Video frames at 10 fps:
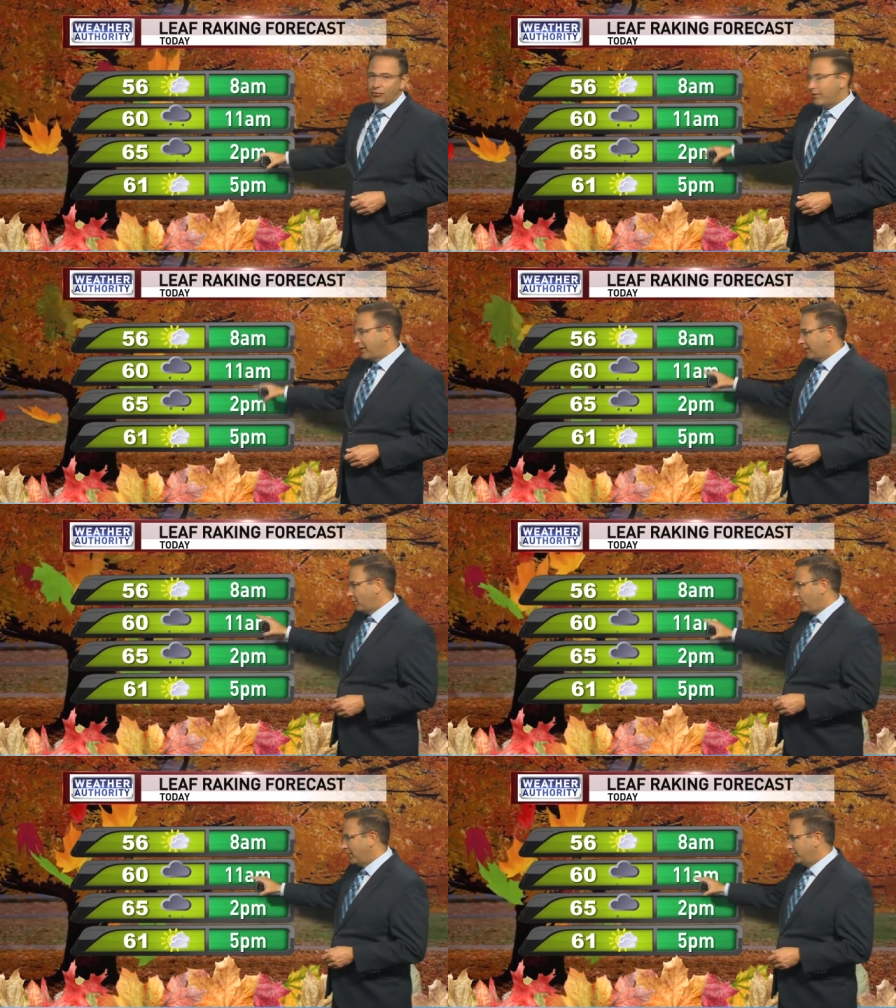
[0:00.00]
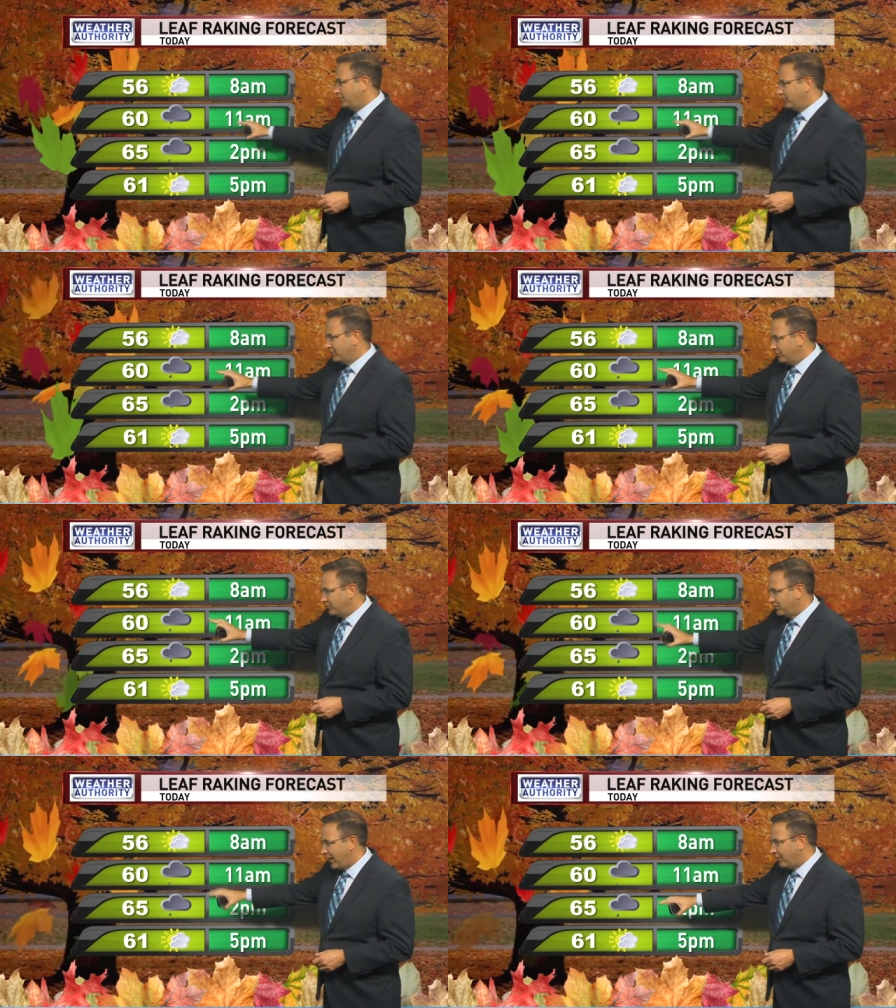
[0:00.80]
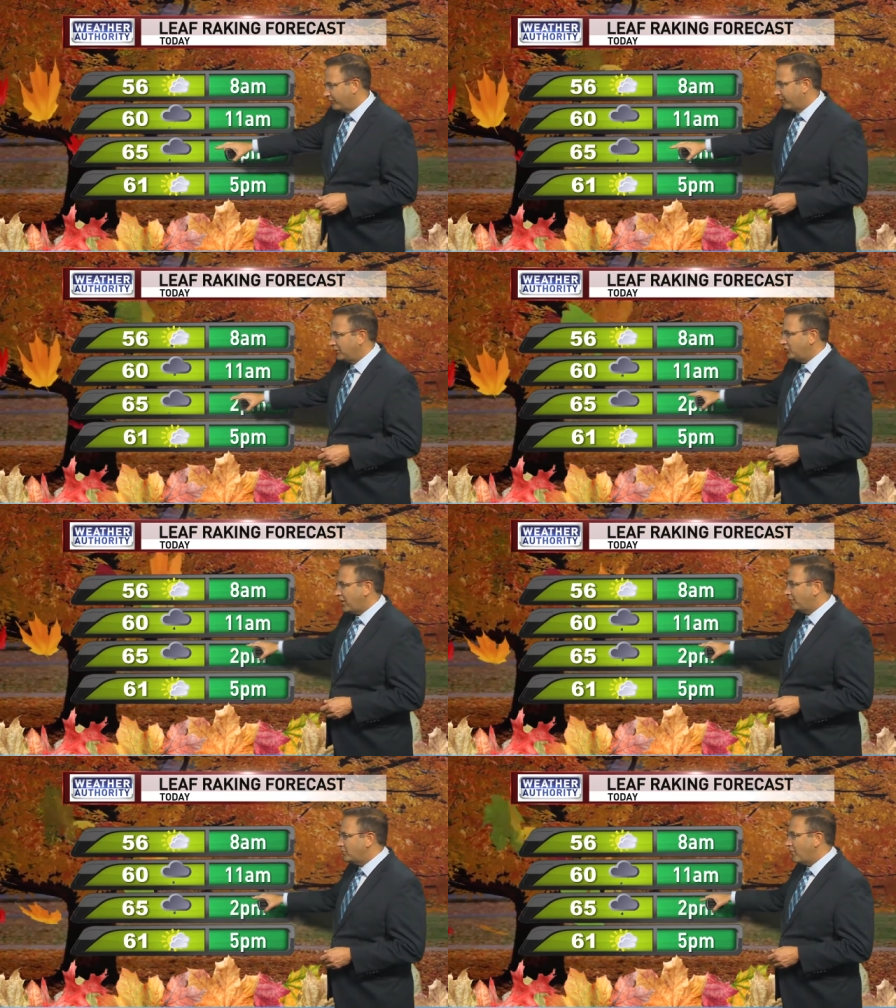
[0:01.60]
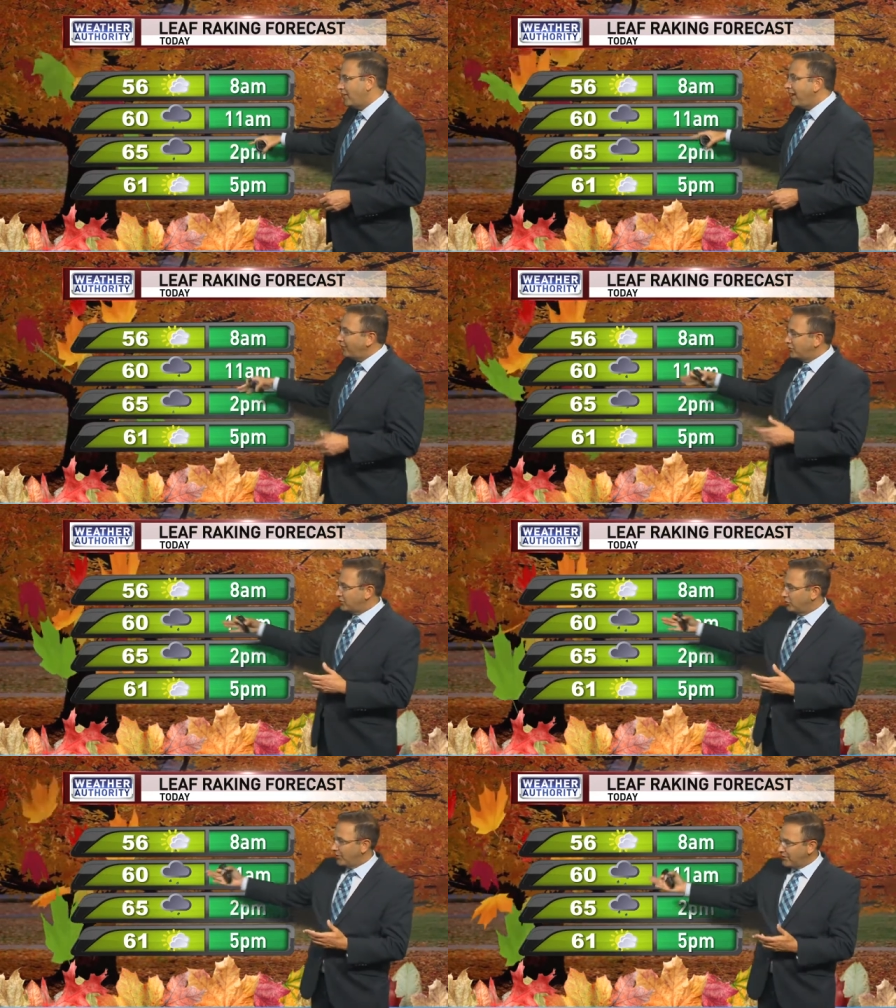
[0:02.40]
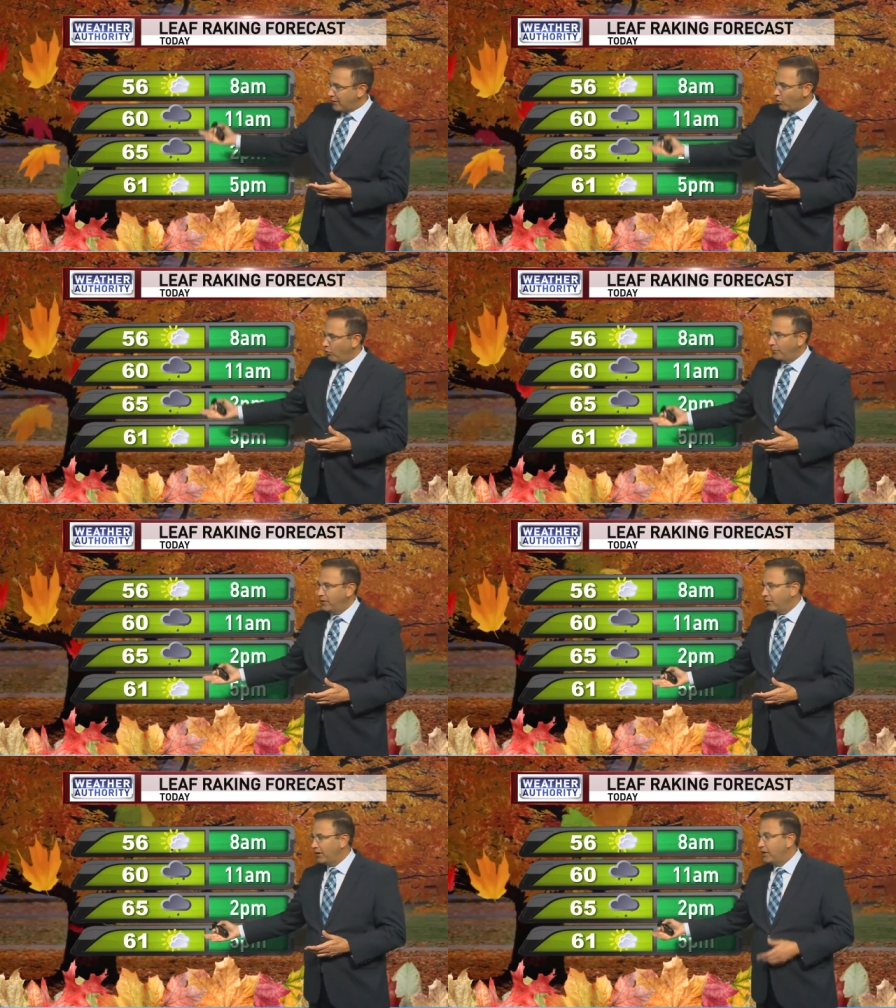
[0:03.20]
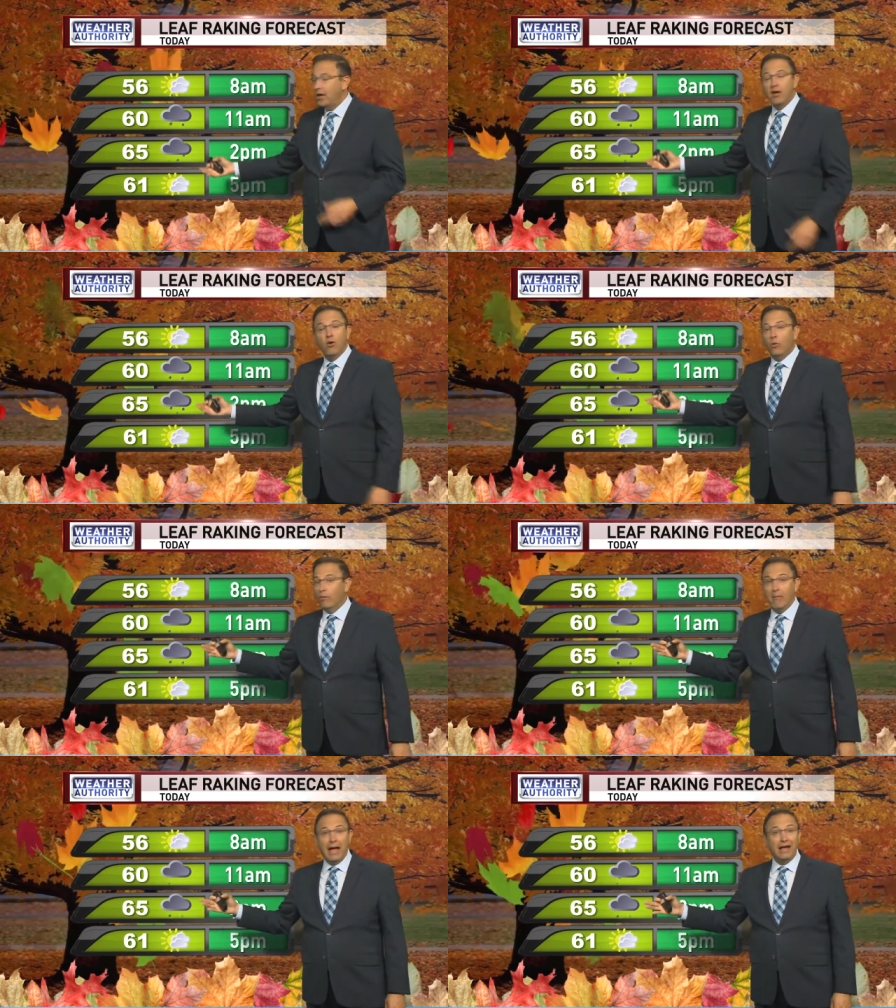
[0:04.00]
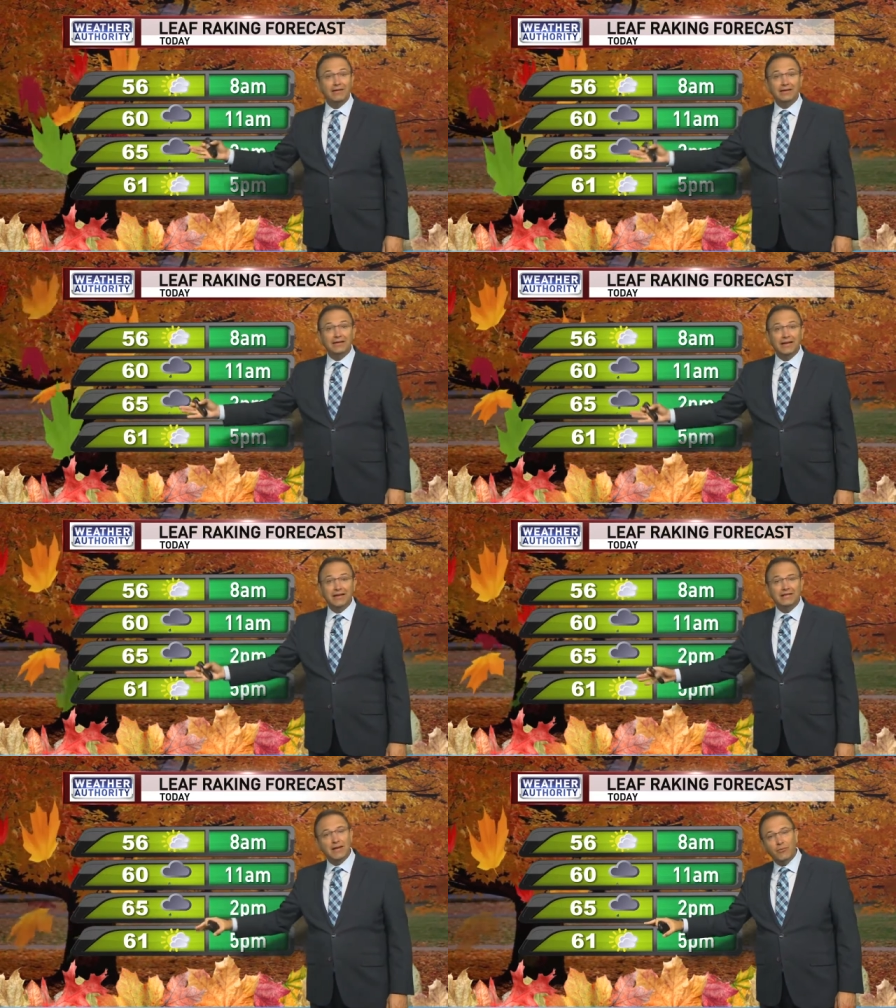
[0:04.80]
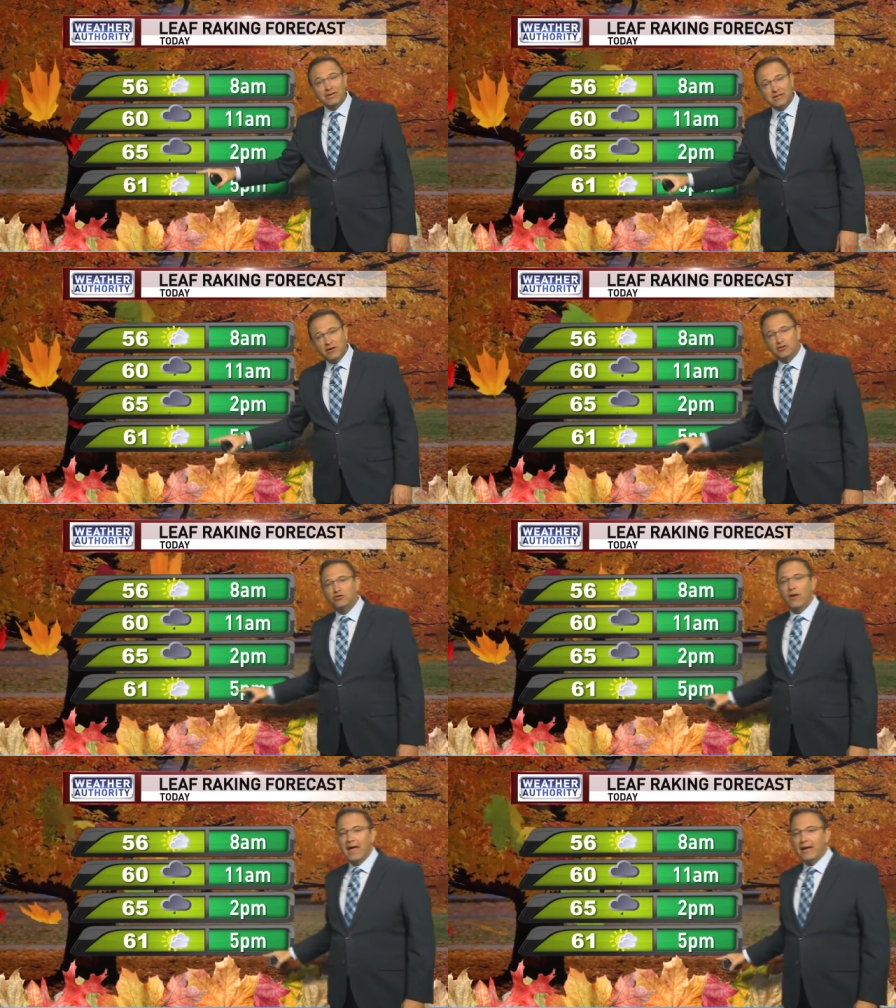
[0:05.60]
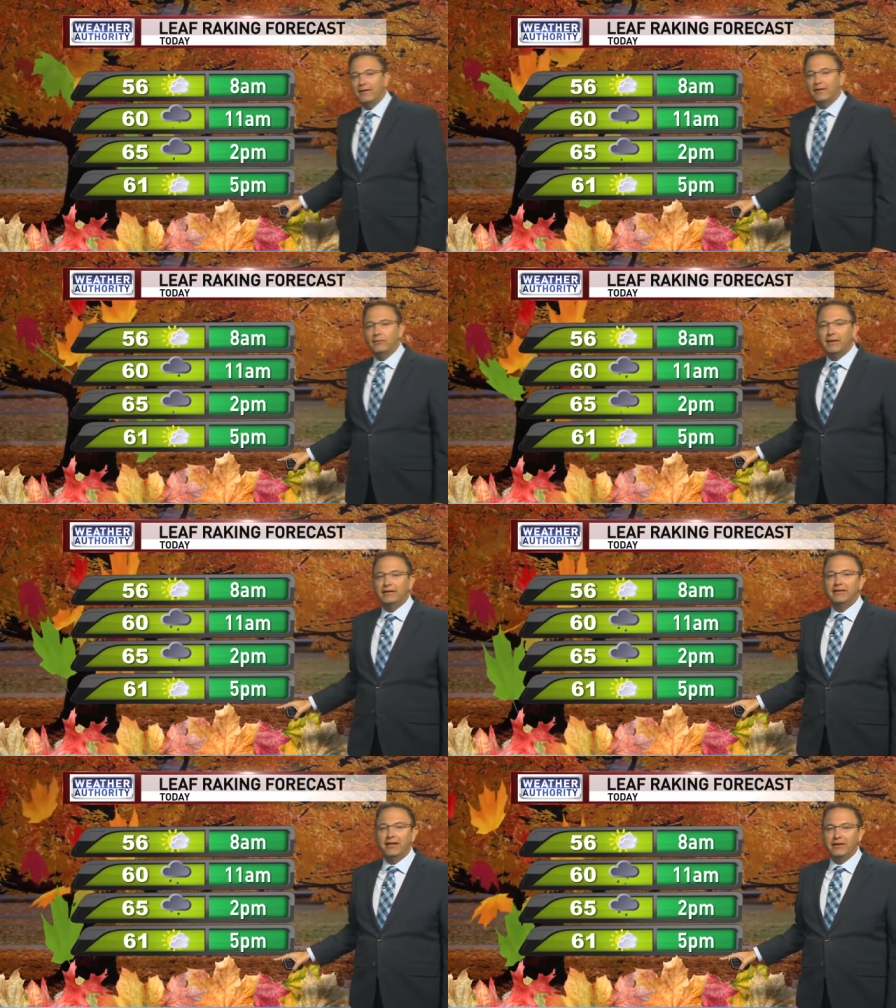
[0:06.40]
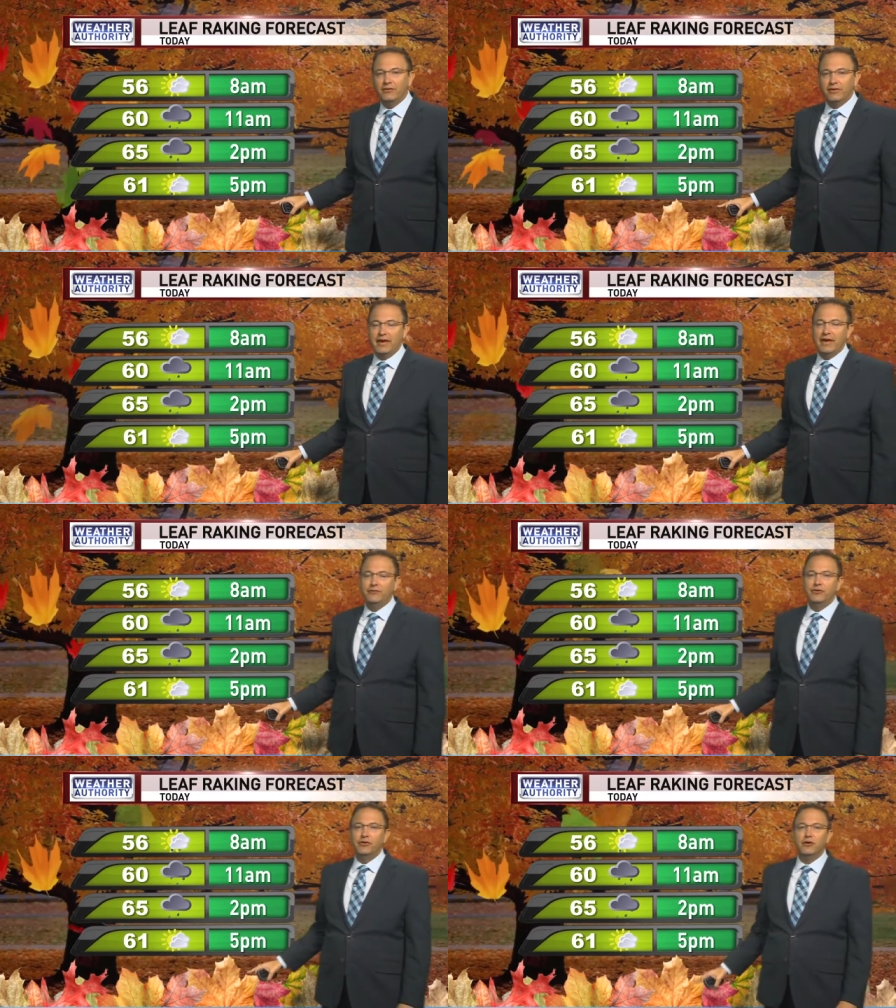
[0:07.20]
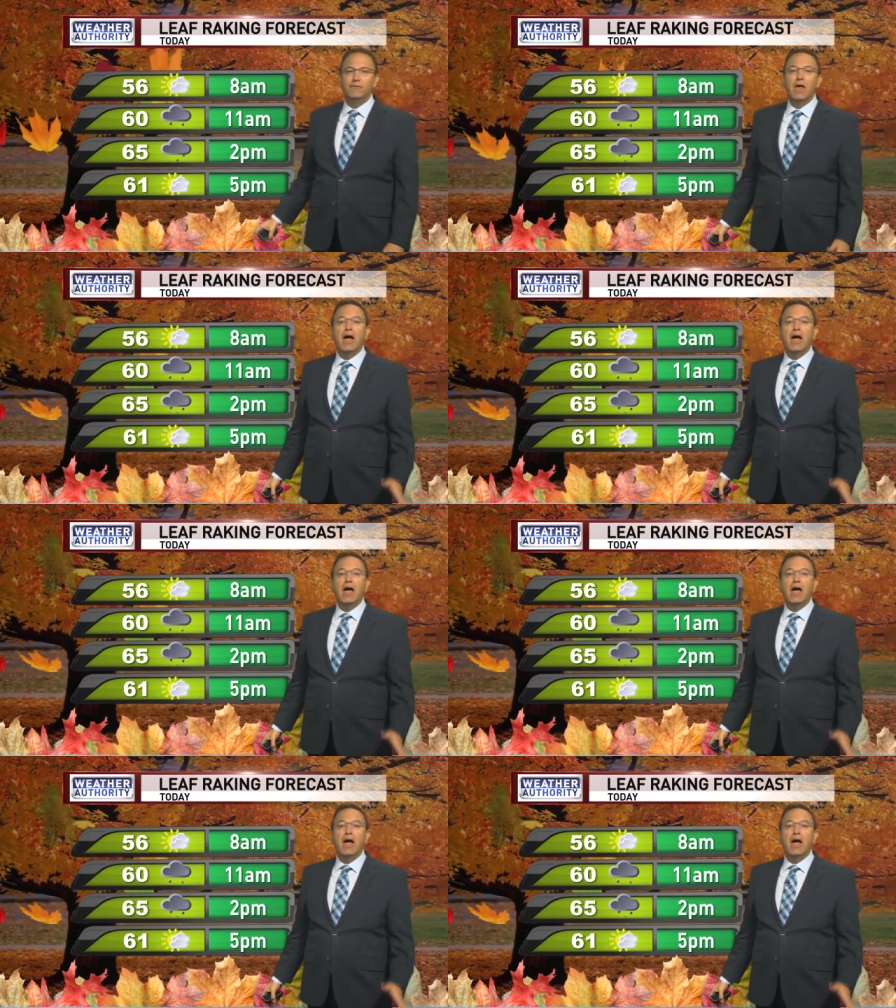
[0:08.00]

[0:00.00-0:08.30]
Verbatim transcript: Probably not going to want to with some scattered rain showers around. Not that it's going to rain that whole period. We're mild at least, and we start to dry out a little bit later in the afternoon.